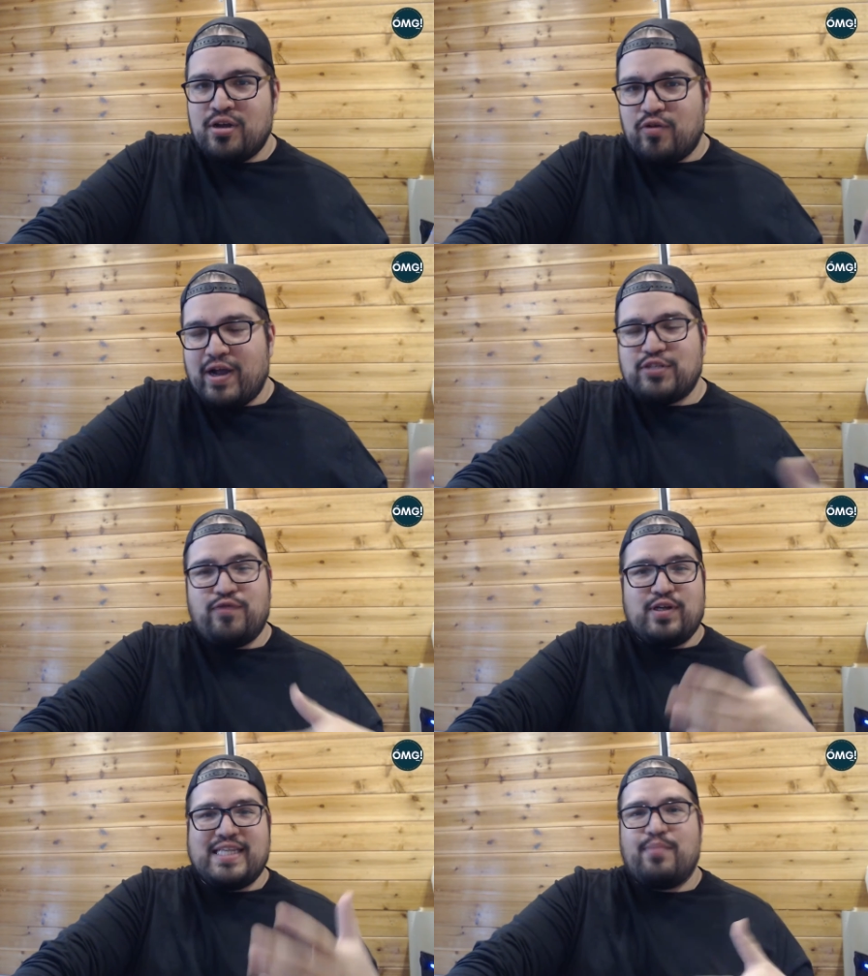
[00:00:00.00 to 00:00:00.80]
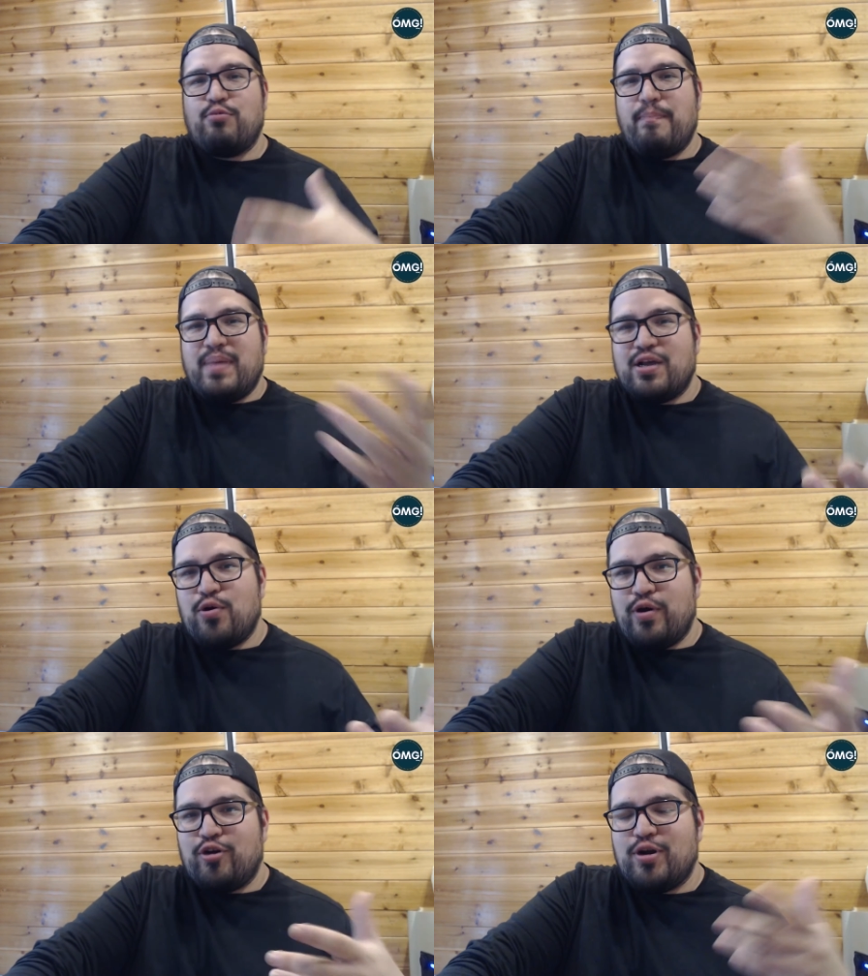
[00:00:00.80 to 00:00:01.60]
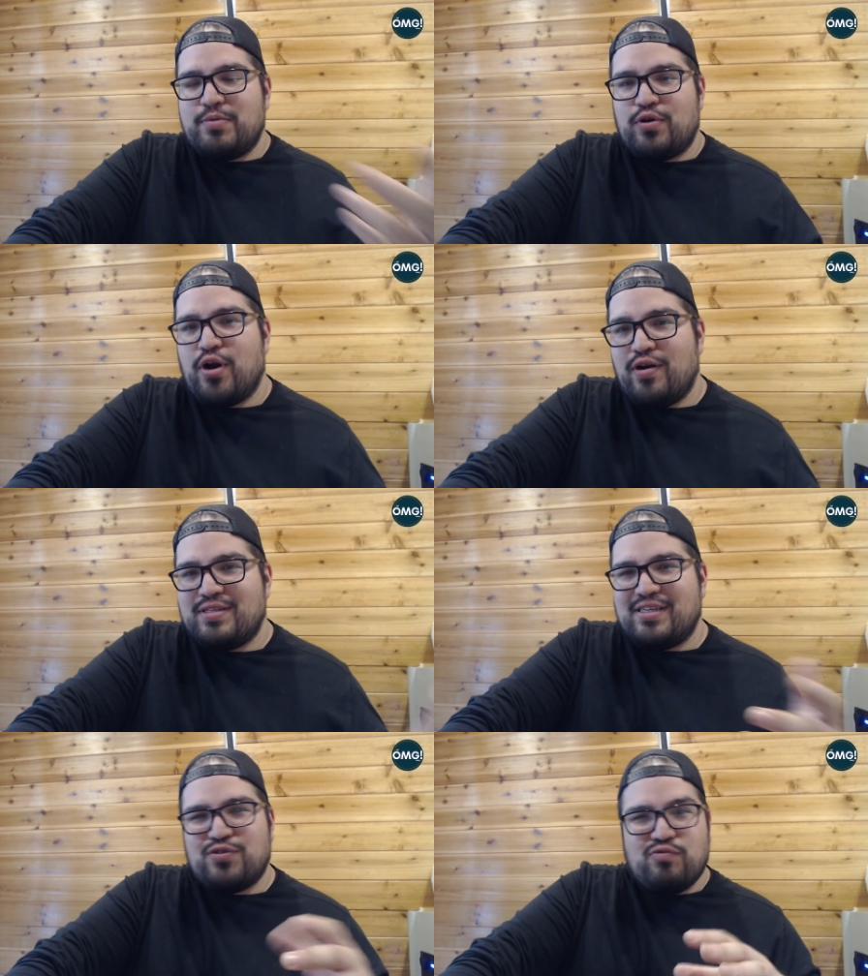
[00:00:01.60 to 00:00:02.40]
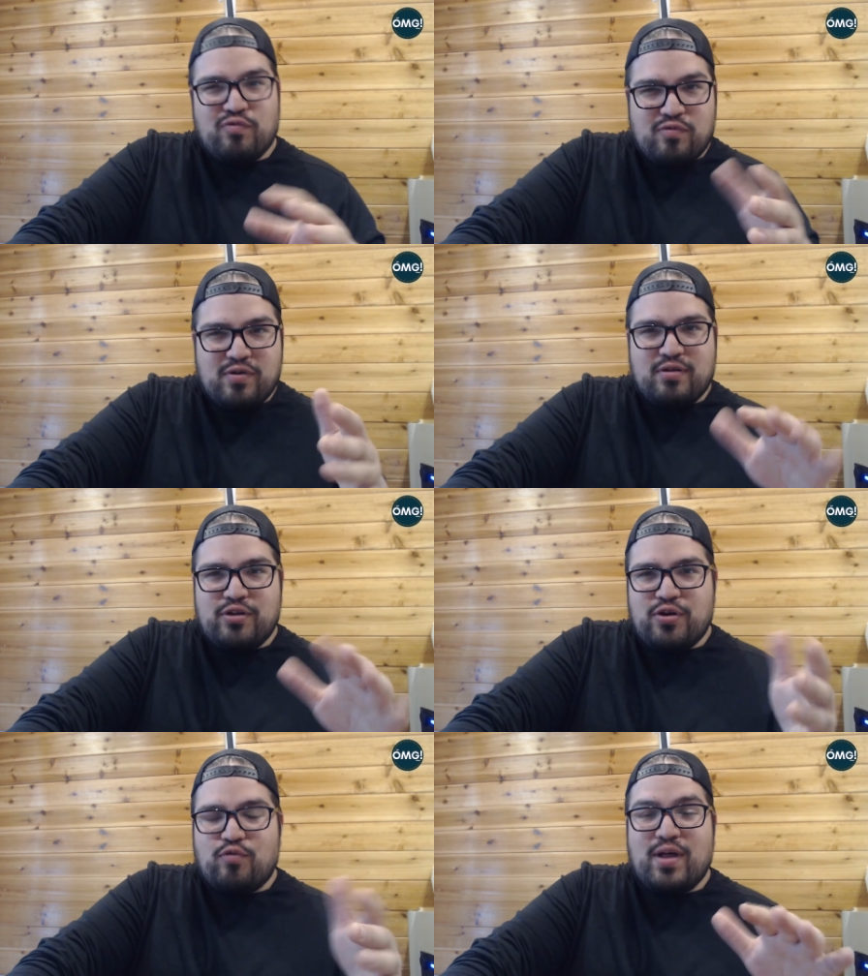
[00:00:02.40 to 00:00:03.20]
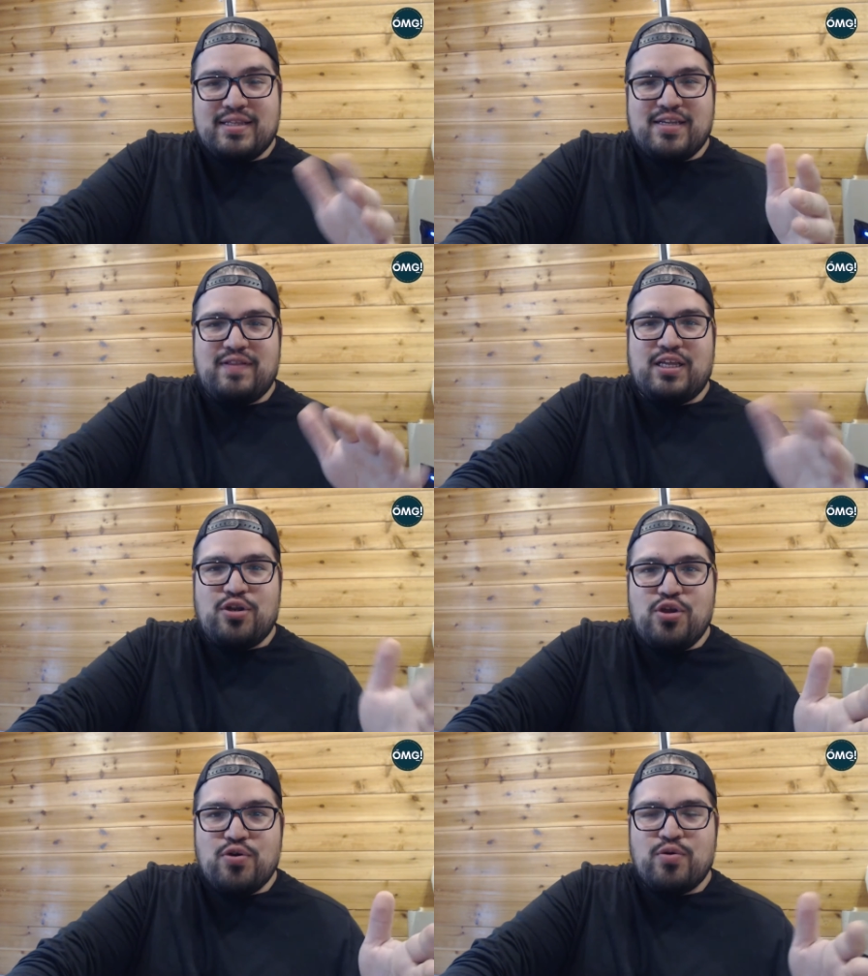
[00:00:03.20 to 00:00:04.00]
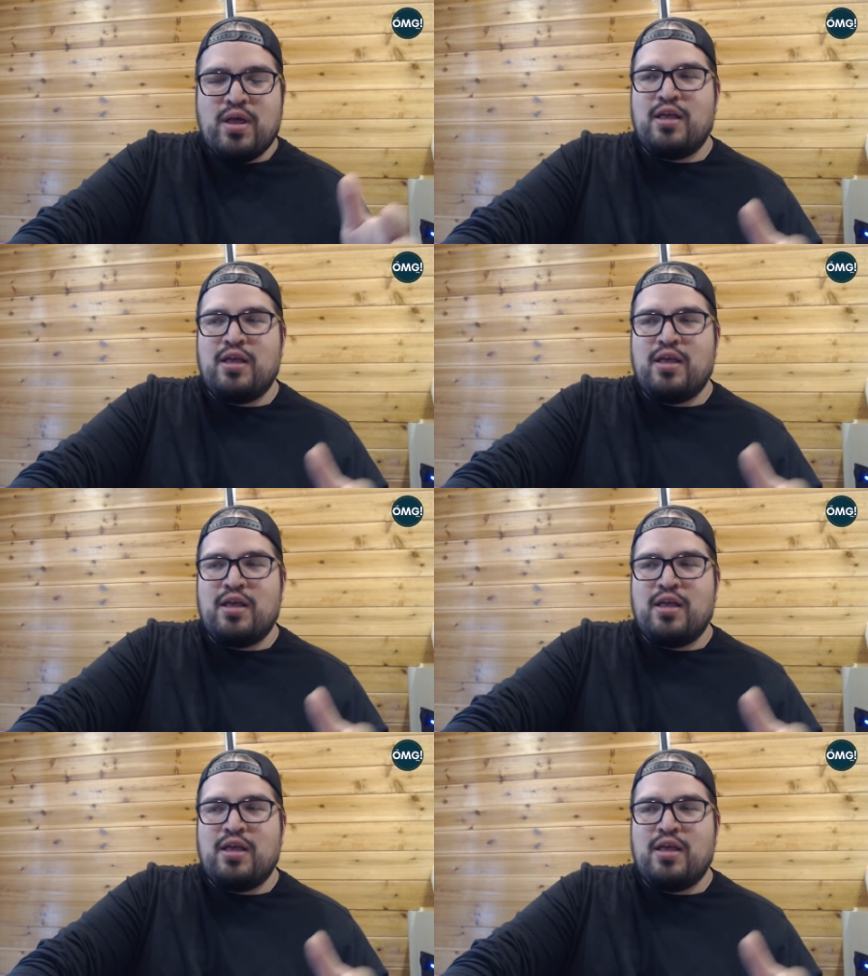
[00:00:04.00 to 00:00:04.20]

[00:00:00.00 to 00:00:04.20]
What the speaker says: Right, so for example, Bitcoin or cryptocurrency is relatively new.